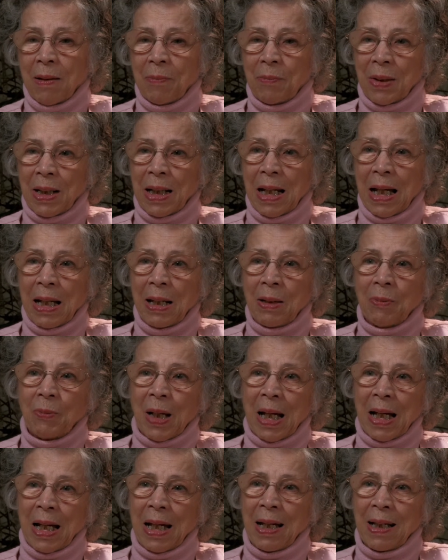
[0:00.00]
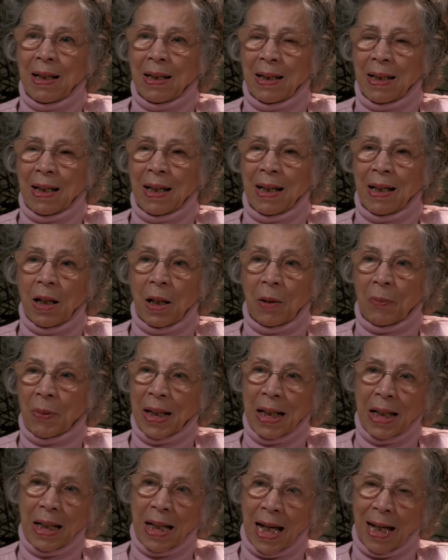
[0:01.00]
But anyway,
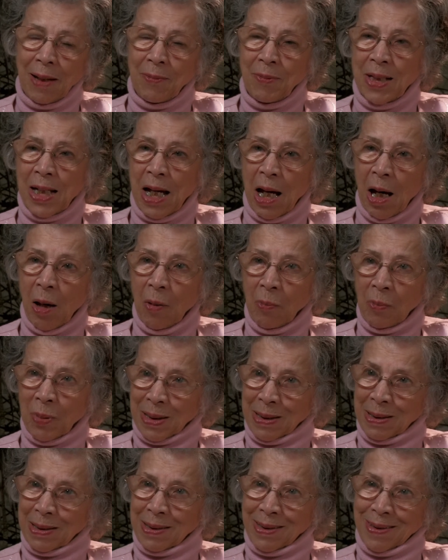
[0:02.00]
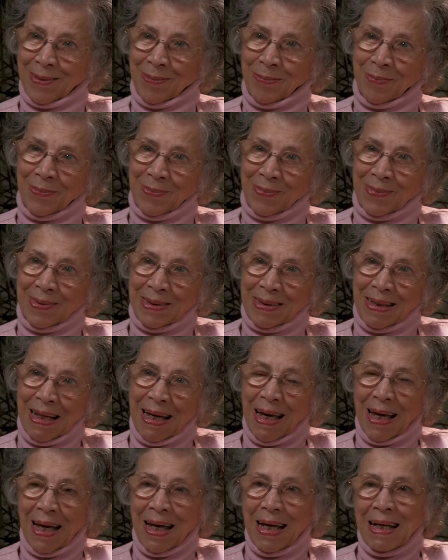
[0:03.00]
nobody came to help us.
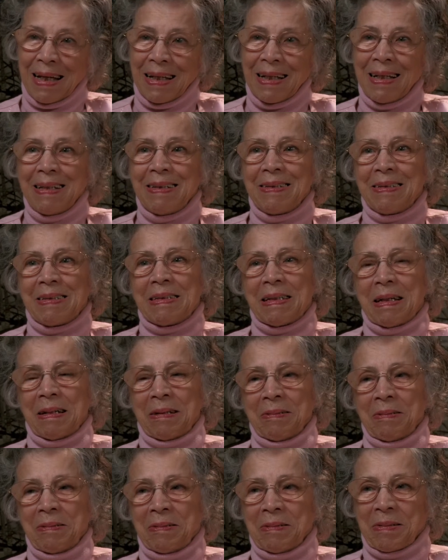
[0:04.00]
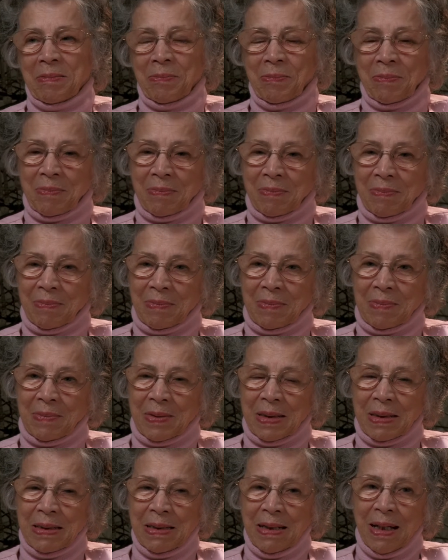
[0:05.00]
So
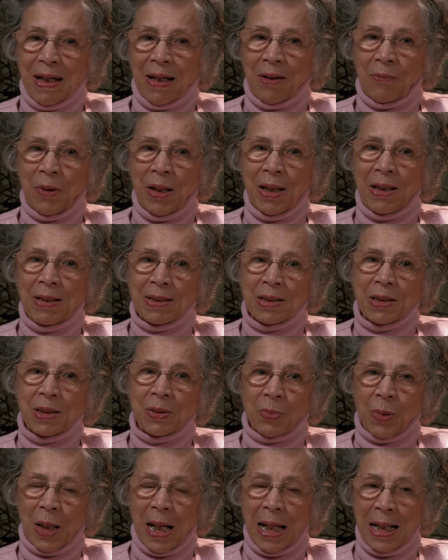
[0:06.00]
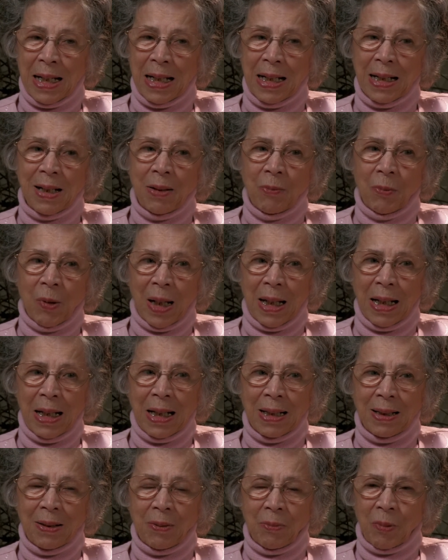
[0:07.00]
we just waited and
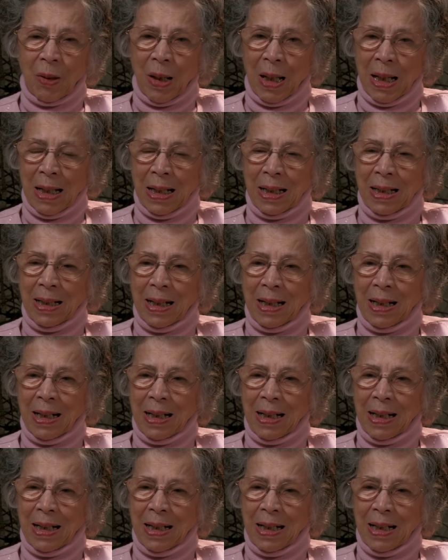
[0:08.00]
waited and waited.